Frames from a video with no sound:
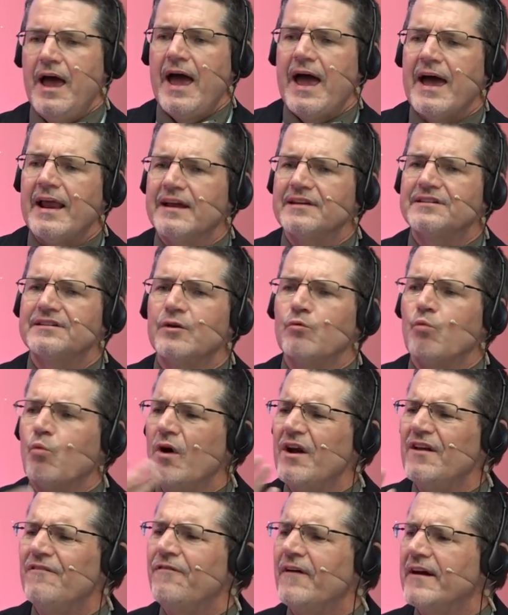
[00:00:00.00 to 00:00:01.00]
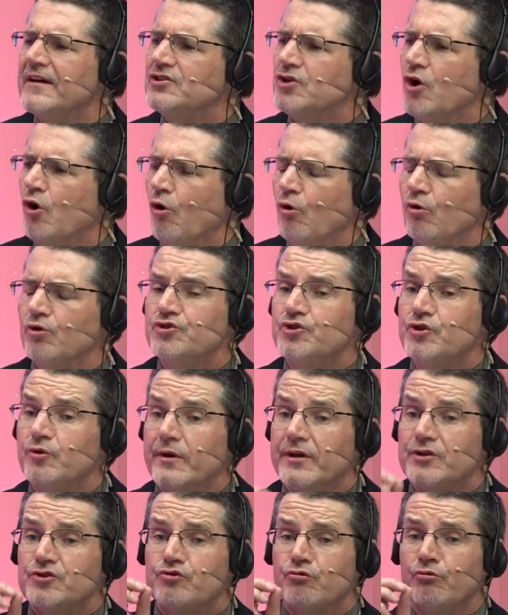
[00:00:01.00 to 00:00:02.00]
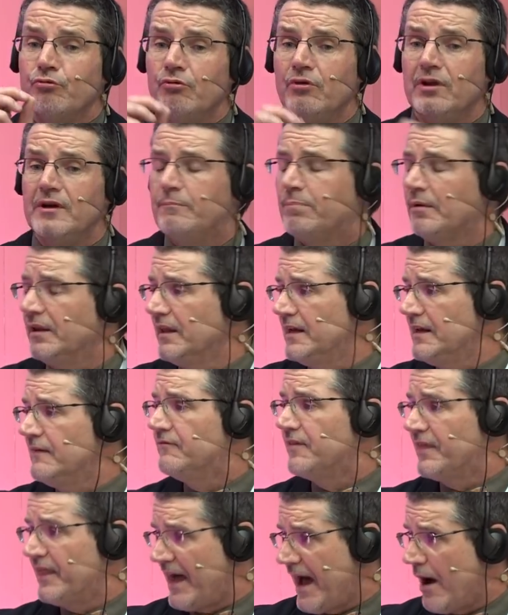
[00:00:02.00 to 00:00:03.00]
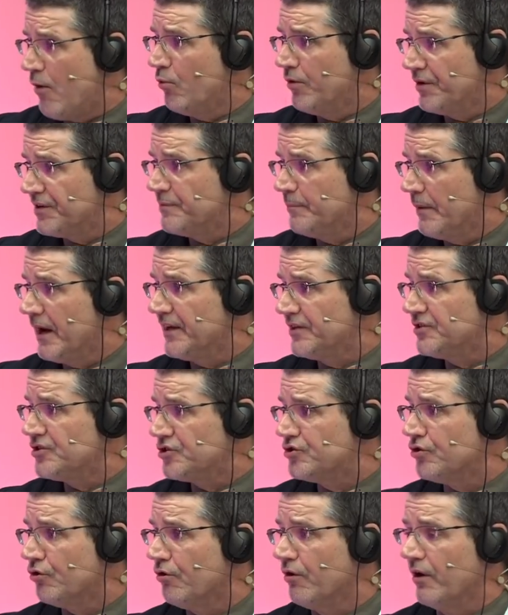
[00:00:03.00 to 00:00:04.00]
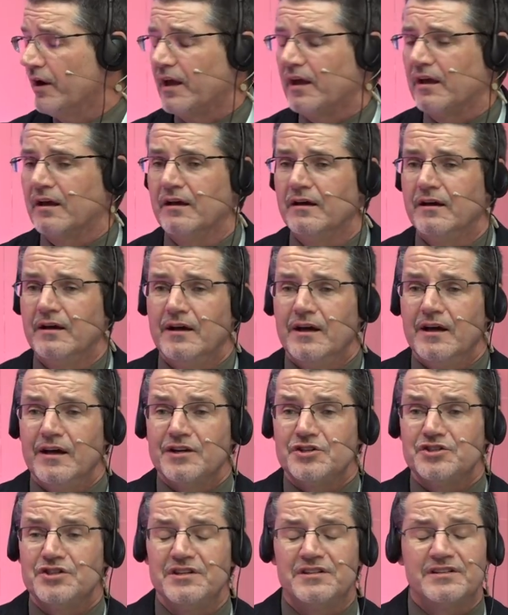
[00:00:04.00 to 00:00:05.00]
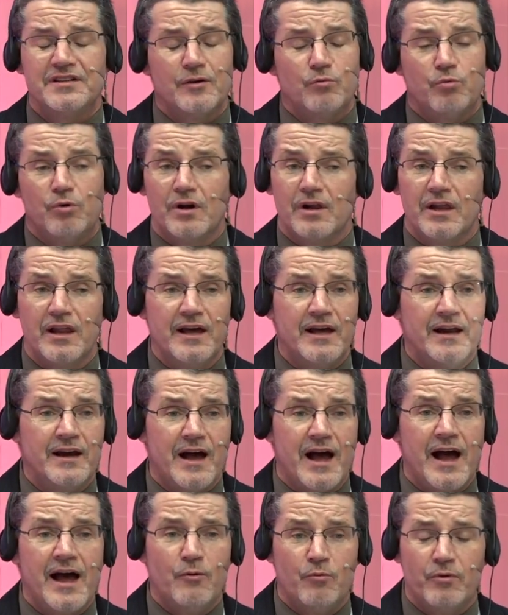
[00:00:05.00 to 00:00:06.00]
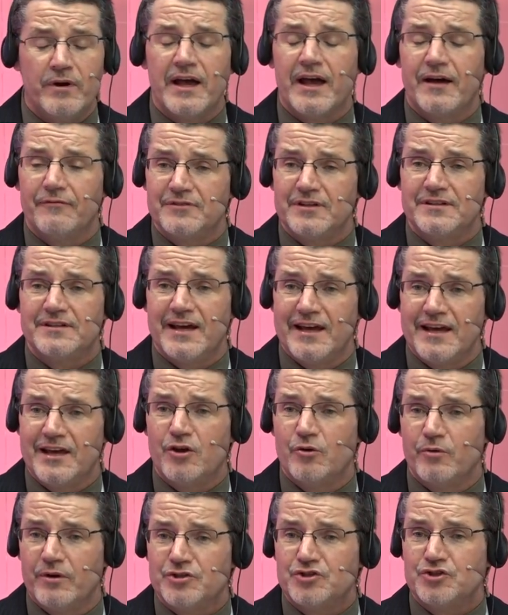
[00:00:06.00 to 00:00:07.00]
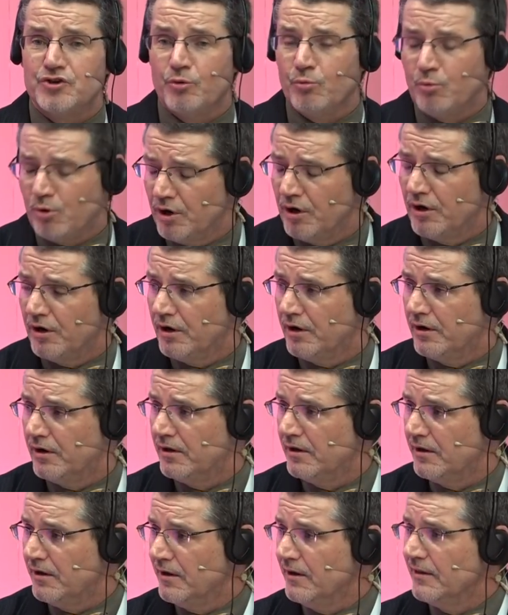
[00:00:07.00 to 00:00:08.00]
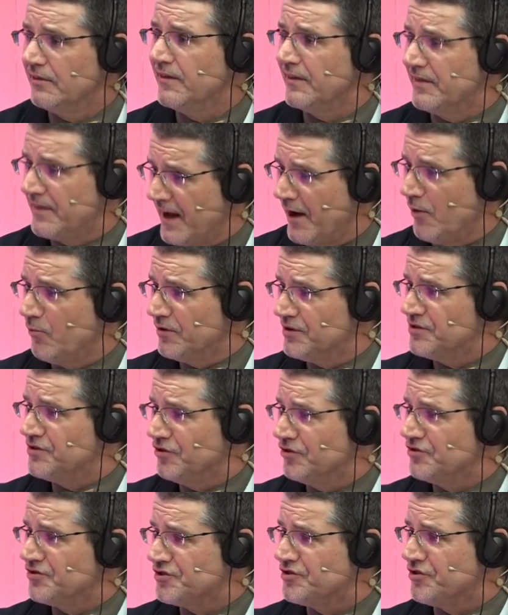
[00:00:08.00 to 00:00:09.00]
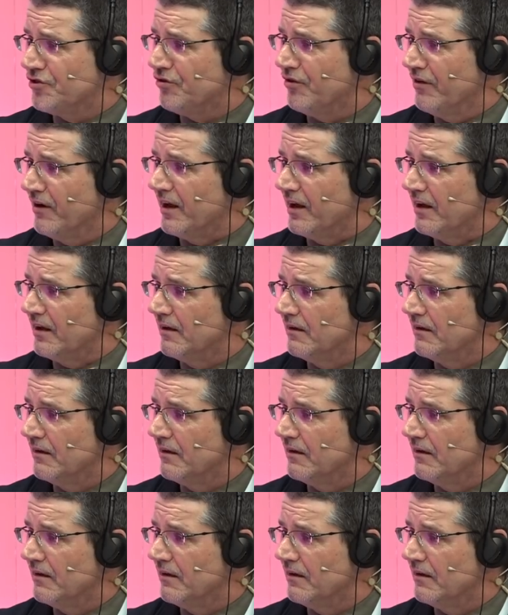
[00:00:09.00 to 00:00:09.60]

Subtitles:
And I said, what if I told you and truly believed that was my story? She said, well, Glenn, I would have to take you at your word that that was your story.